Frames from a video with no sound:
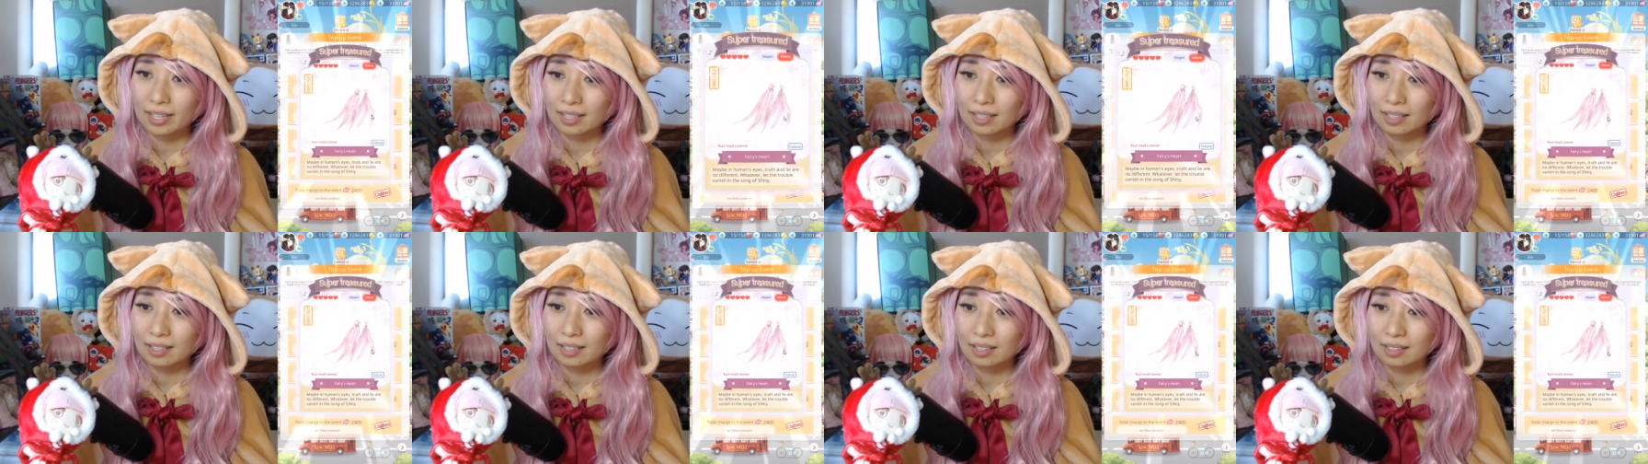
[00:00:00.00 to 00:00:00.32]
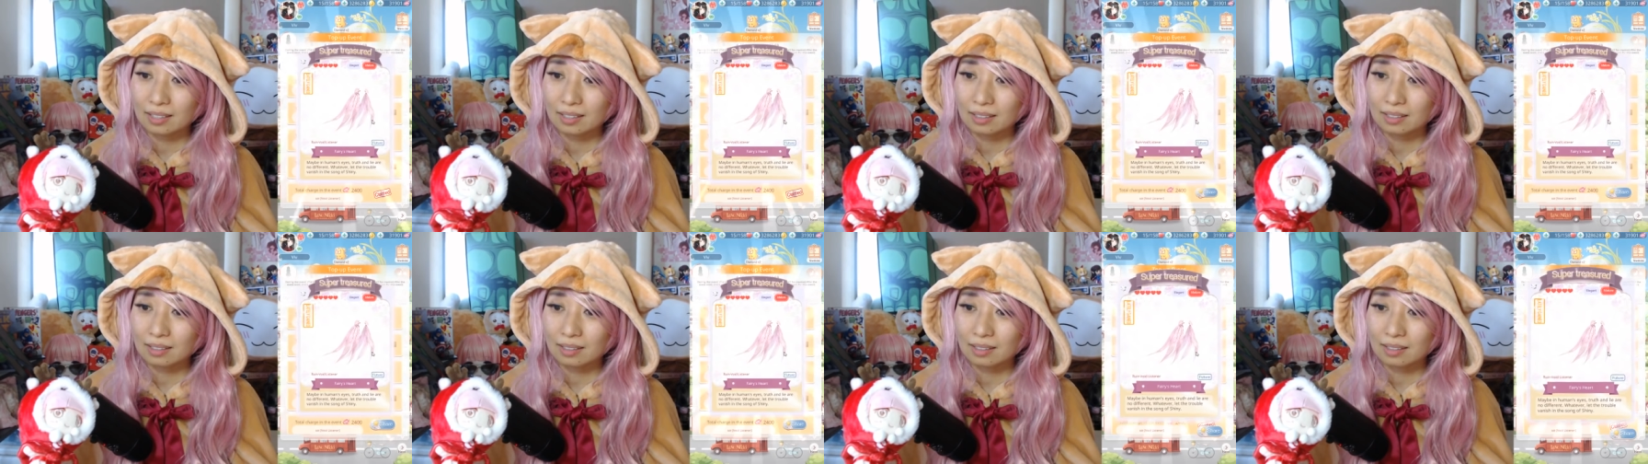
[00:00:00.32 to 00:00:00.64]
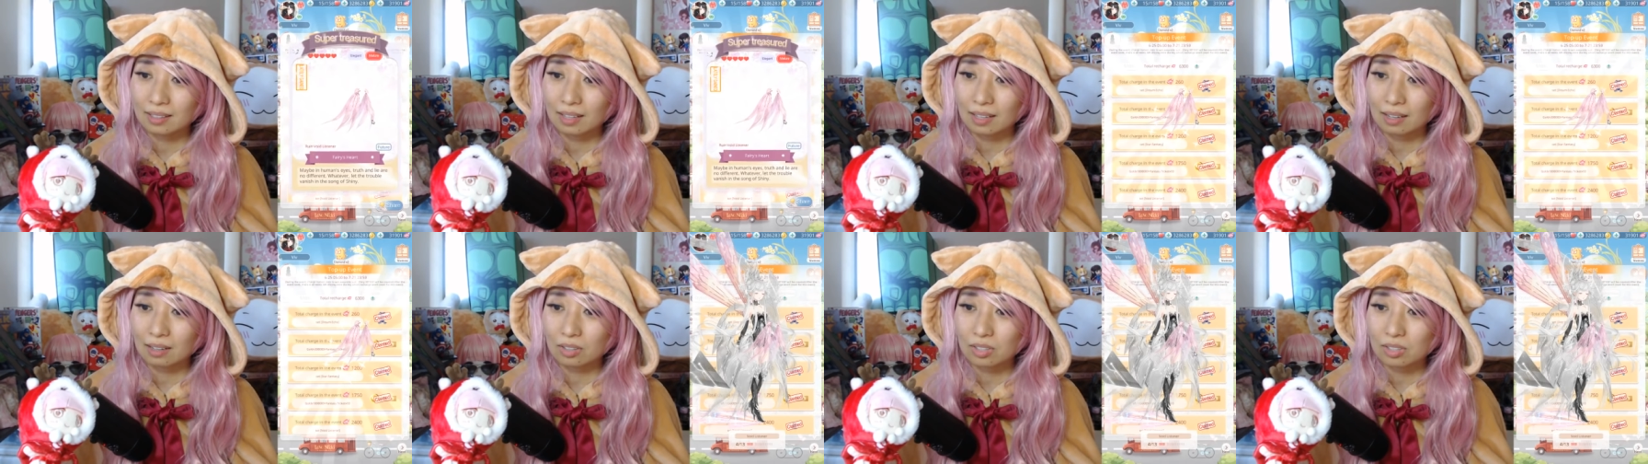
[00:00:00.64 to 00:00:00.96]

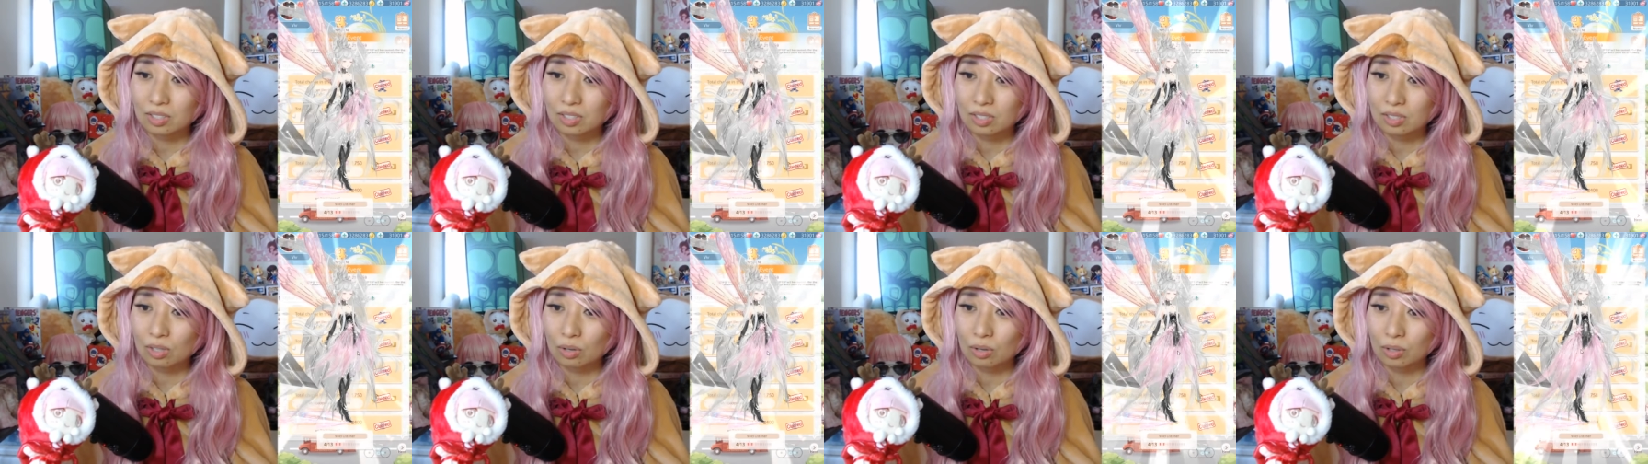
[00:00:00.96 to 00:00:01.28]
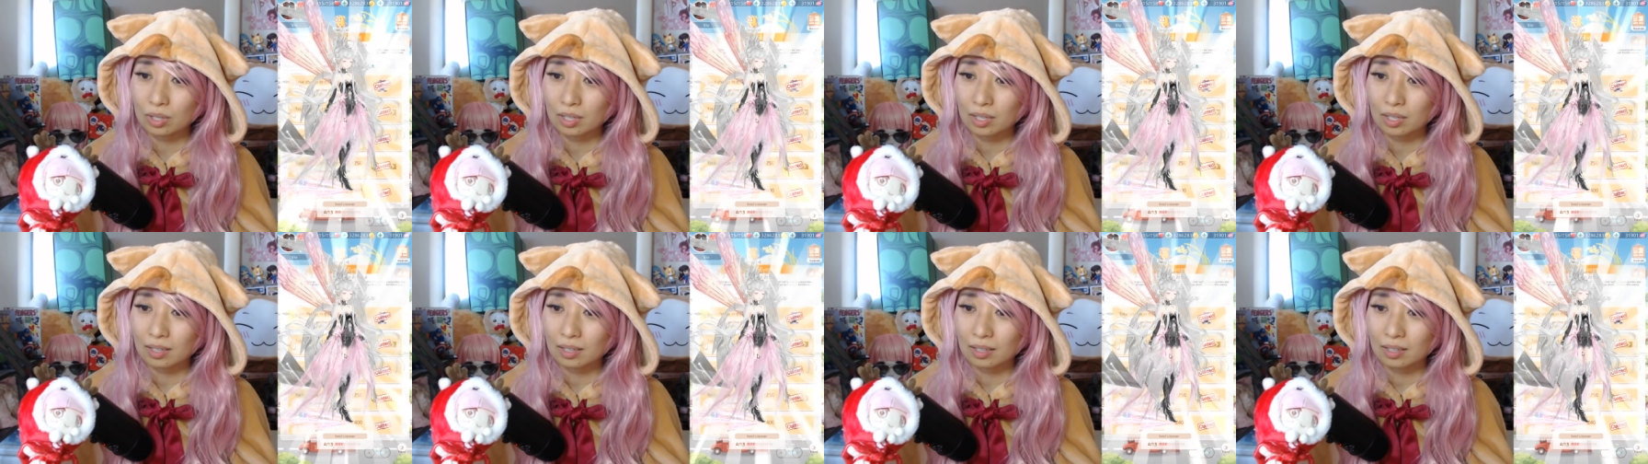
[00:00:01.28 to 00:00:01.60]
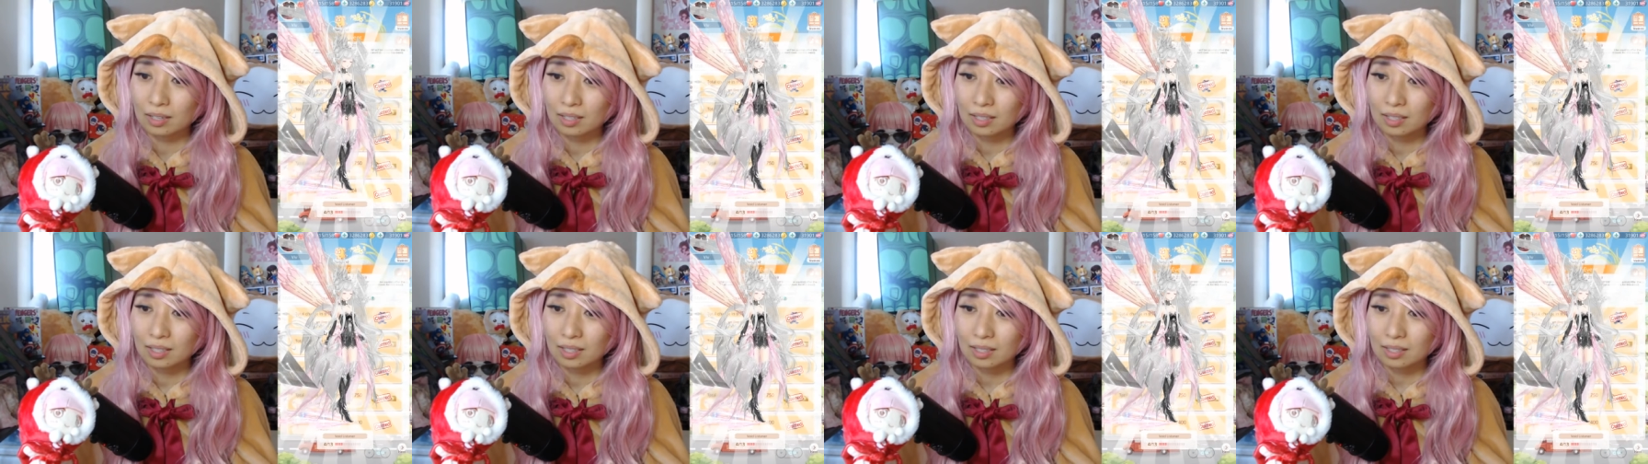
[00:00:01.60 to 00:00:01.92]
That looks so good.
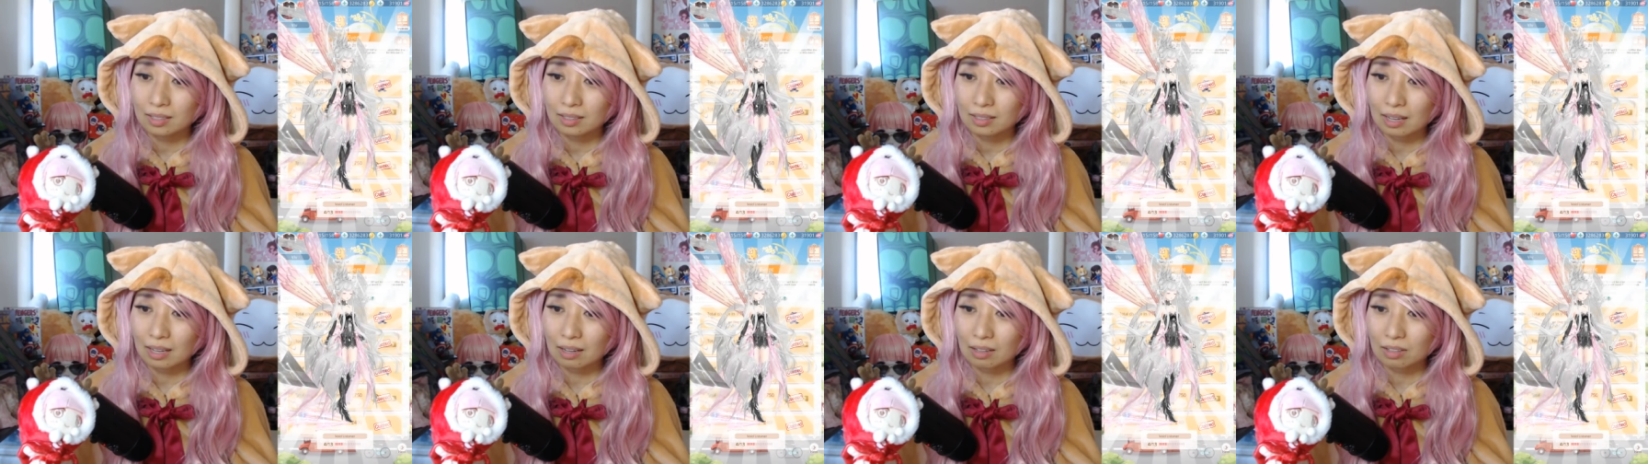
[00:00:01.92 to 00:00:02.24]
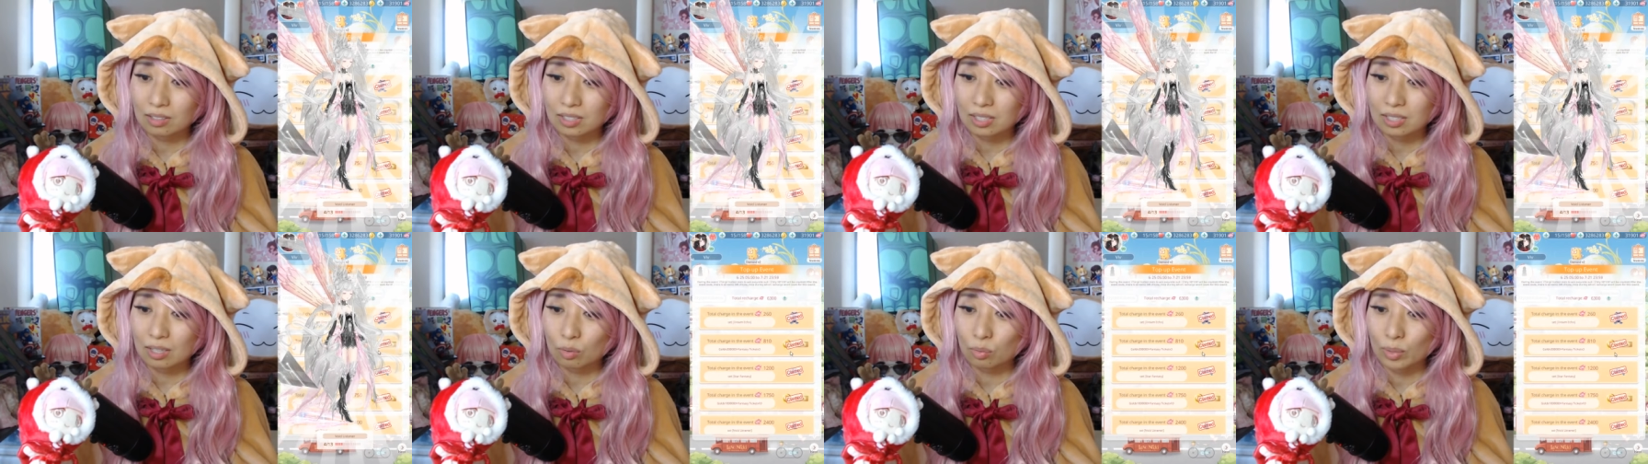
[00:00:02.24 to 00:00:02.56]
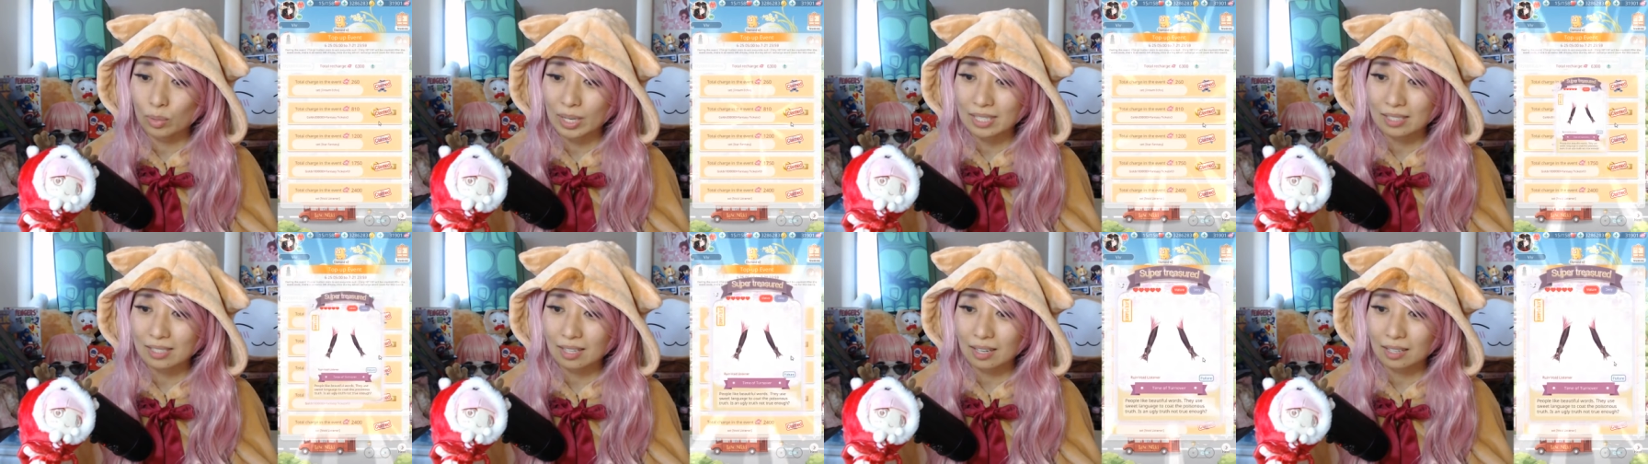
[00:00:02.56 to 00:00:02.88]
That looks like
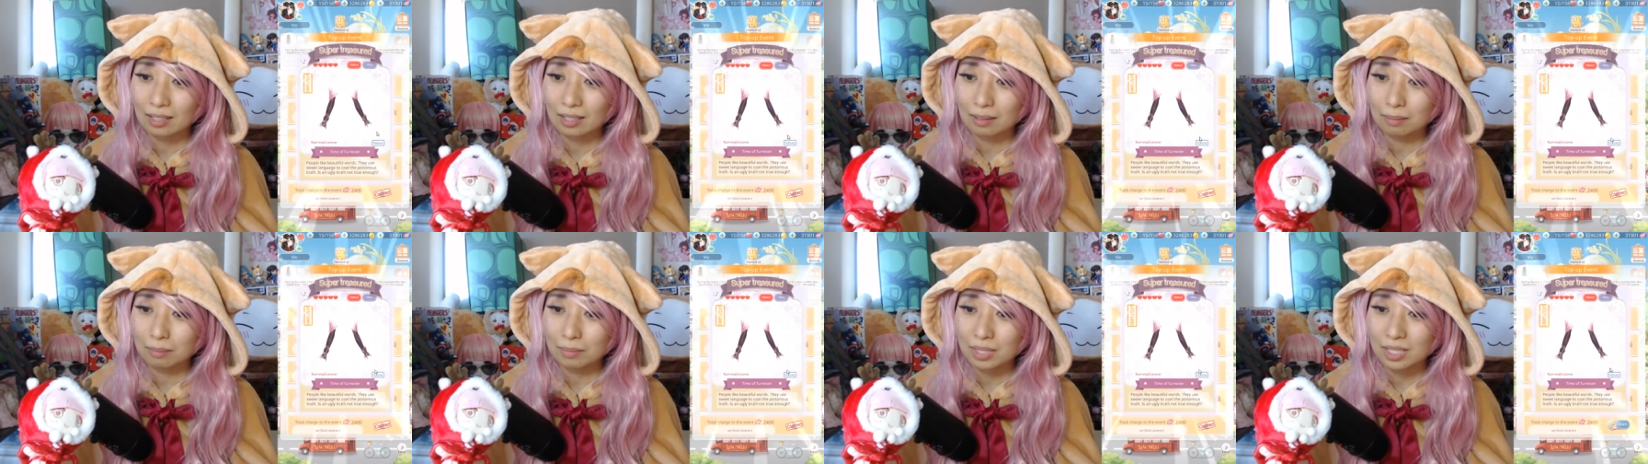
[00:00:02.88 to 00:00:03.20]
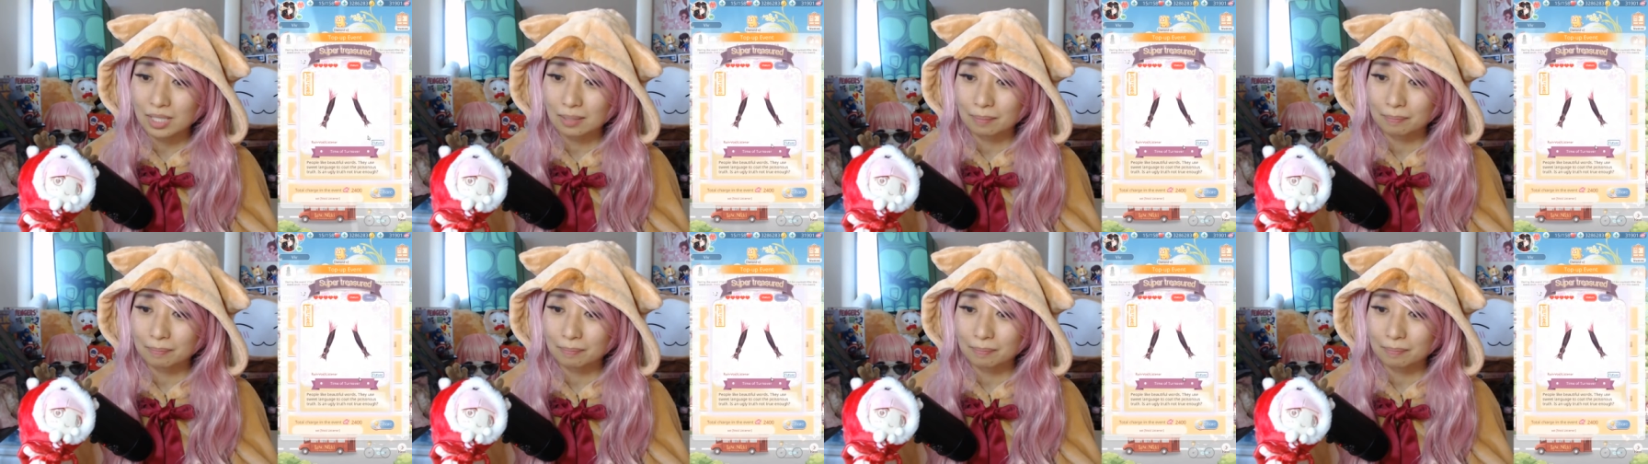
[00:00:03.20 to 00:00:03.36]
waist items.